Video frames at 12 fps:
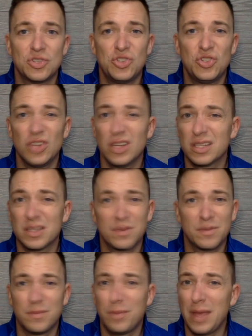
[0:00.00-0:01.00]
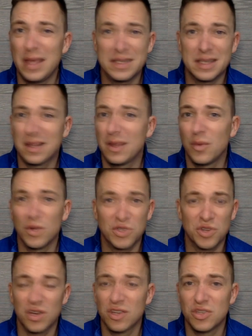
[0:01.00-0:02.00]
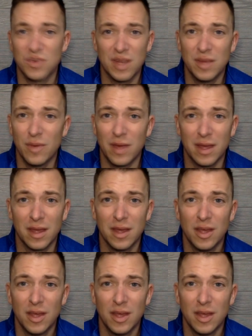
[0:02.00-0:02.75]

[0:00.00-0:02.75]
just basically what you're going to do anyway.